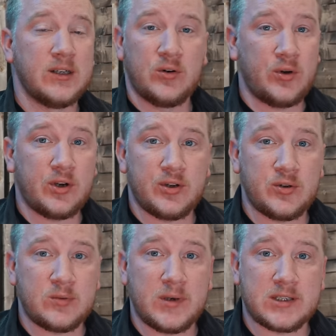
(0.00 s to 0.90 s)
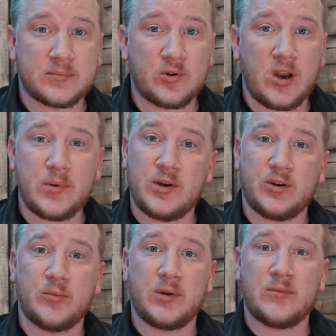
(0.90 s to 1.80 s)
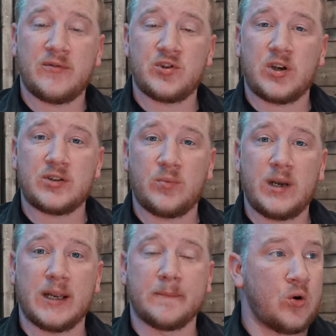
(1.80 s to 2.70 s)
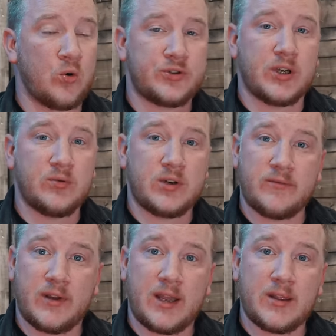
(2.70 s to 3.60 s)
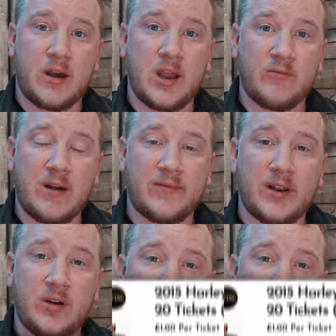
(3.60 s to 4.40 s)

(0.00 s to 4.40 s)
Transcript: All you got to do is be a subscriber and you could be in with a chance of winning. Also, don't forget that I am raffling